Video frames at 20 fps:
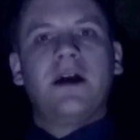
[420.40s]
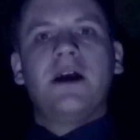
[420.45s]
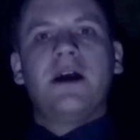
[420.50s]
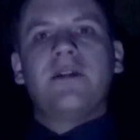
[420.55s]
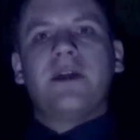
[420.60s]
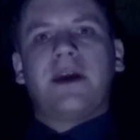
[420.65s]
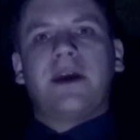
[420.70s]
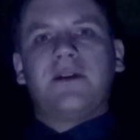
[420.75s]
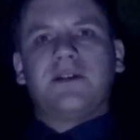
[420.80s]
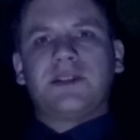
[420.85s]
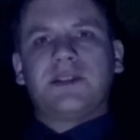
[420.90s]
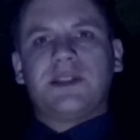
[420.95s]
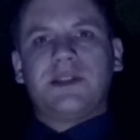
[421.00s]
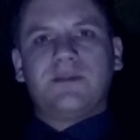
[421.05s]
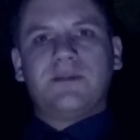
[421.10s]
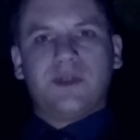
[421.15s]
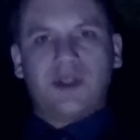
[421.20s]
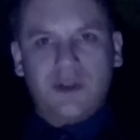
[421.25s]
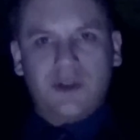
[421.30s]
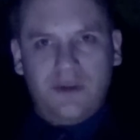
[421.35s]
They are not
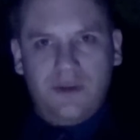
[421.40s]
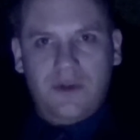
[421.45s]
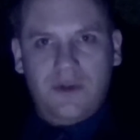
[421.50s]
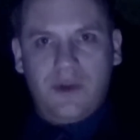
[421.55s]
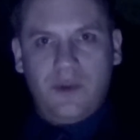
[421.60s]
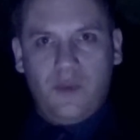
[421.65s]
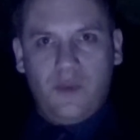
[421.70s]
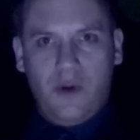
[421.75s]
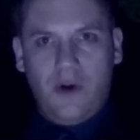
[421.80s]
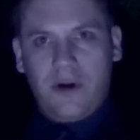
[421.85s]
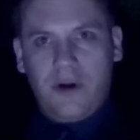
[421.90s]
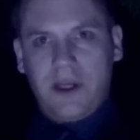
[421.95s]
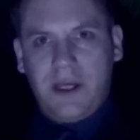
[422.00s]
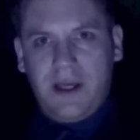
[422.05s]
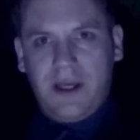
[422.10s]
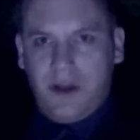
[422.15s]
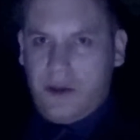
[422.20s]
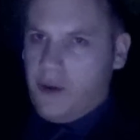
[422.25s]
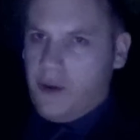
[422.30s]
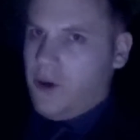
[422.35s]
subdued,
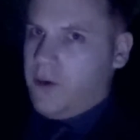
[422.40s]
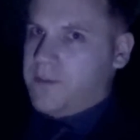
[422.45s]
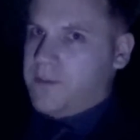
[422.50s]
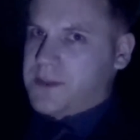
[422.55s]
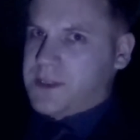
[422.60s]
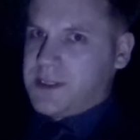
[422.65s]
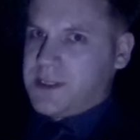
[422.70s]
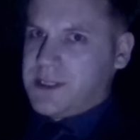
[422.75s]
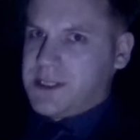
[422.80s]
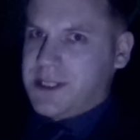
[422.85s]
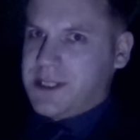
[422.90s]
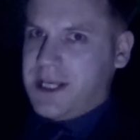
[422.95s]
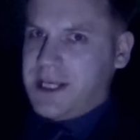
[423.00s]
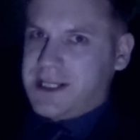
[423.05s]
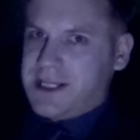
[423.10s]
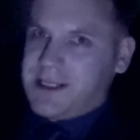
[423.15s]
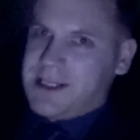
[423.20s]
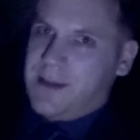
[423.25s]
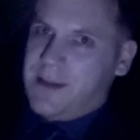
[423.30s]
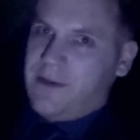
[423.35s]
walking corpses
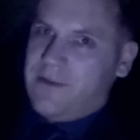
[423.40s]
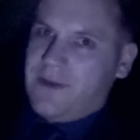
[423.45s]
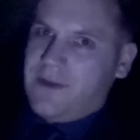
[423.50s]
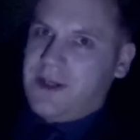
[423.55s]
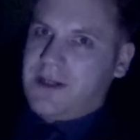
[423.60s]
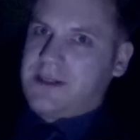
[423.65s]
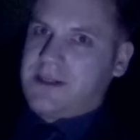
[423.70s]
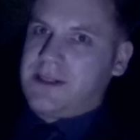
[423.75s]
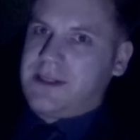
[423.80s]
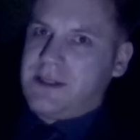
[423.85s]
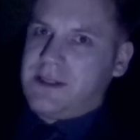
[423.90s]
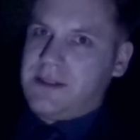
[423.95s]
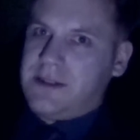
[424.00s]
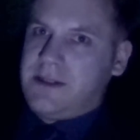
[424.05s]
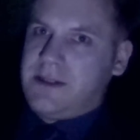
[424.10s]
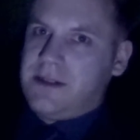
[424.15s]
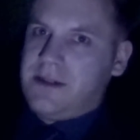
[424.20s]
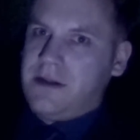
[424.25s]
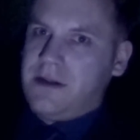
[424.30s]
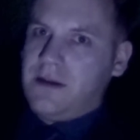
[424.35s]
like some of us.
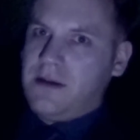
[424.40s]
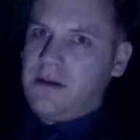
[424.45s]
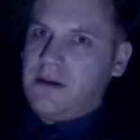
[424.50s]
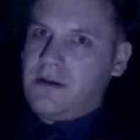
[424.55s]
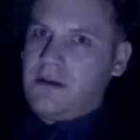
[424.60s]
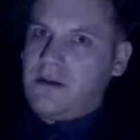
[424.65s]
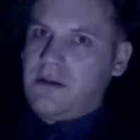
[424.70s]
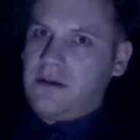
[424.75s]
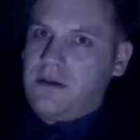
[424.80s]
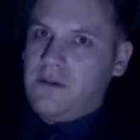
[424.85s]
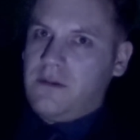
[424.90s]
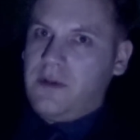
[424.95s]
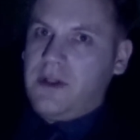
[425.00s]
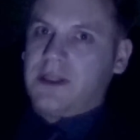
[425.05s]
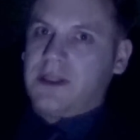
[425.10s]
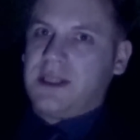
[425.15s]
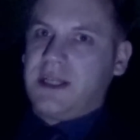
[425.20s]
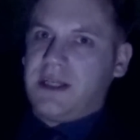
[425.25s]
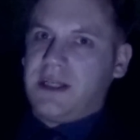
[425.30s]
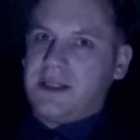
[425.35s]
We
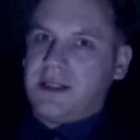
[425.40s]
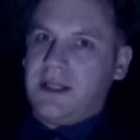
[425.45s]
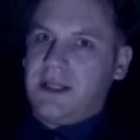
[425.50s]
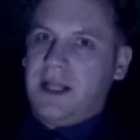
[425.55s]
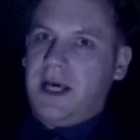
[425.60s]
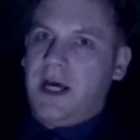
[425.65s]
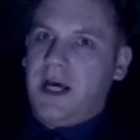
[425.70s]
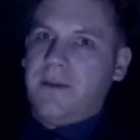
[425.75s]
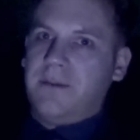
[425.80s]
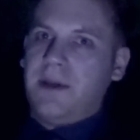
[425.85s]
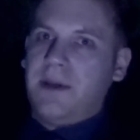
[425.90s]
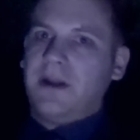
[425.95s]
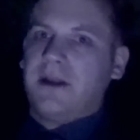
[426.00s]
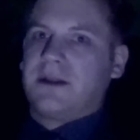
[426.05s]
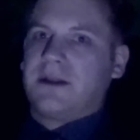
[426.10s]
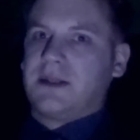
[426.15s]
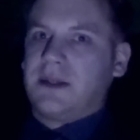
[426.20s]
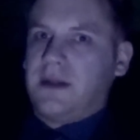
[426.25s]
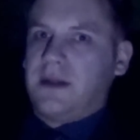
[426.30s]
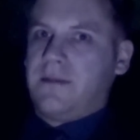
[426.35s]
see it as a
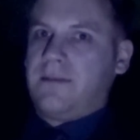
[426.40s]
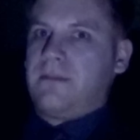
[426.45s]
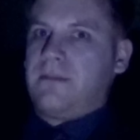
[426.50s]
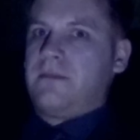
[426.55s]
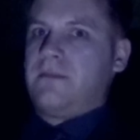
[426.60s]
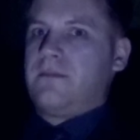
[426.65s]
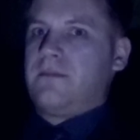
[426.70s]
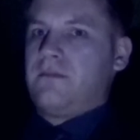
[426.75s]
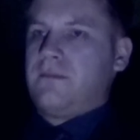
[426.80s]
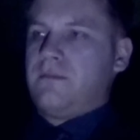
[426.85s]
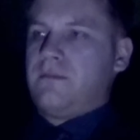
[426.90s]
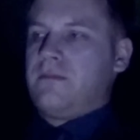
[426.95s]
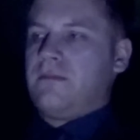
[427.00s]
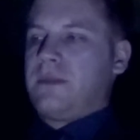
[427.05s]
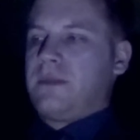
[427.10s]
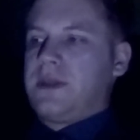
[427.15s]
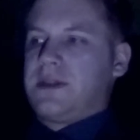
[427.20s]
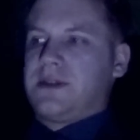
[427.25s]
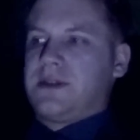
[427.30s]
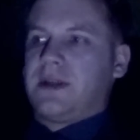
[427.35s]
liability.
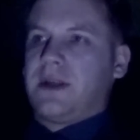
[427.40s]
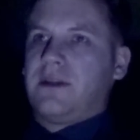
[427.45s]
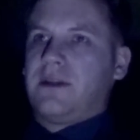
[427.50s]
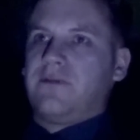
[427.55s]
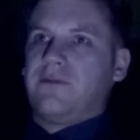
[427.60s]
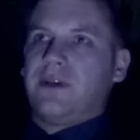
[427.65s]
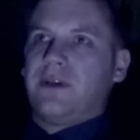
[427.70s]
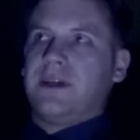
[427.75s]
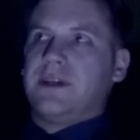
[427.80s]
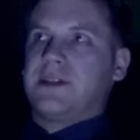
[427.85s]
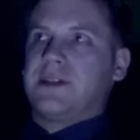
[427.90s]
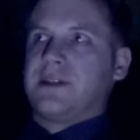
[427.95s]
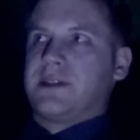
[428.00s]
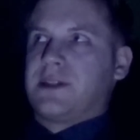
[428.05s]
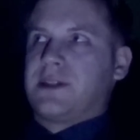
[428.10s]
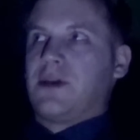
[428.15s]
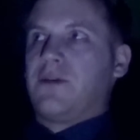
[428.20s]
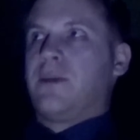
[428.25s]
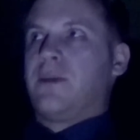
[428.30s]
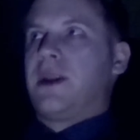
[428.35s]
Is it any reason
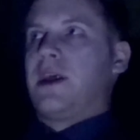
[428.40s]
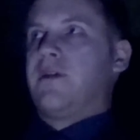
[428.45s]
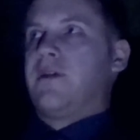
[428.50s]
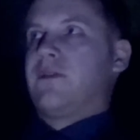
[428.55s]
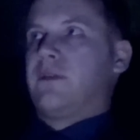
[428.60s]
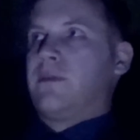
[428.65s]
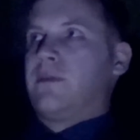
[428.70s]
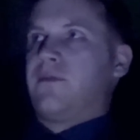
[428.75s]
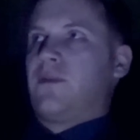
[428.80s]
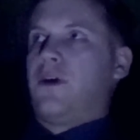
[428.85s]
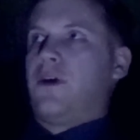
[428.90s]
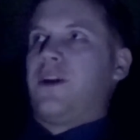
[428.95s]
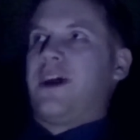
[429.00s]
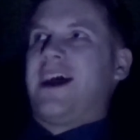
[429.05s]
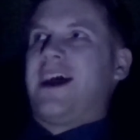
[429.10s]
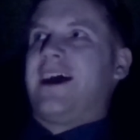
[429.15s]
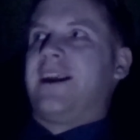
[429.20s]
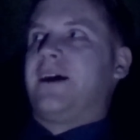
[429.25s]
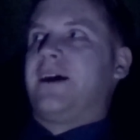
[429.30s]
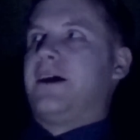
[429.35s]
so many of them have gone
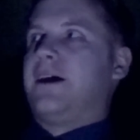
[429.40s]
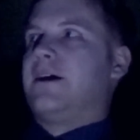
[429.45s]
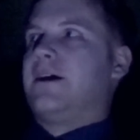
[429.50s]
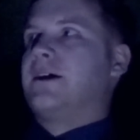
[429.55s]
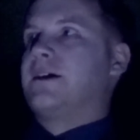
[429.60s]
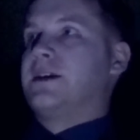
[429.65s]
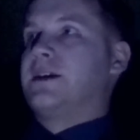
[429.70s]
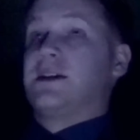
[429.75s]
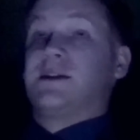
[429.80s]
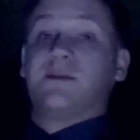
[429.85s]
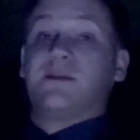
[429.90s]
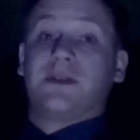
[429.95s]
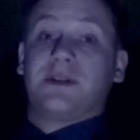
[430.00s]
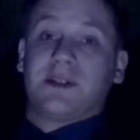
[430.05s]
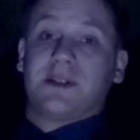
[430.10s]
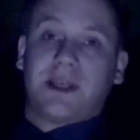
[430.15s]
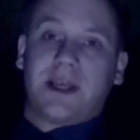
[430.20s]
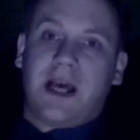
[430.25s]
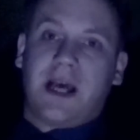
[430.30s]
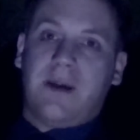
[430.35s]
anarch? It is
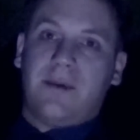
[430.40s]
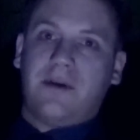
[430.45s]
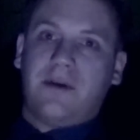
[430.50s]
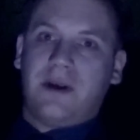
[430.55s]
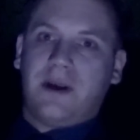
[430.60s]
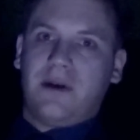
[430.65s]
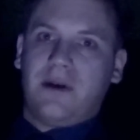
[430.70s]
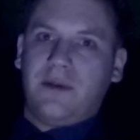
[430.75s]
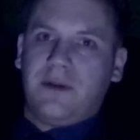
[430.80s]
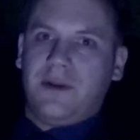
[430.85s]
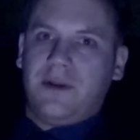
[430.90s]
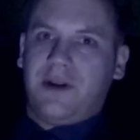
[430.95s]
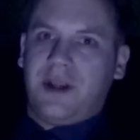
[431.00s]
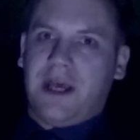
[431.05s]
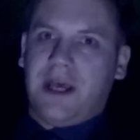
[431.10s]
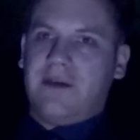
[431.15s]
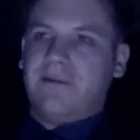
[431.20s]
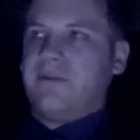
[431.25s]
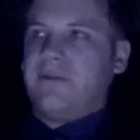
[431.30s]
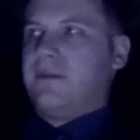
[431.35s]
because the Camarillo will not
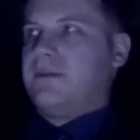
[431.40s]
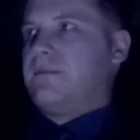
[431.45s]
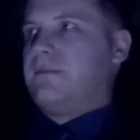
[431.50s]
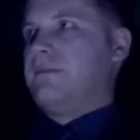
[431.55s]
have them.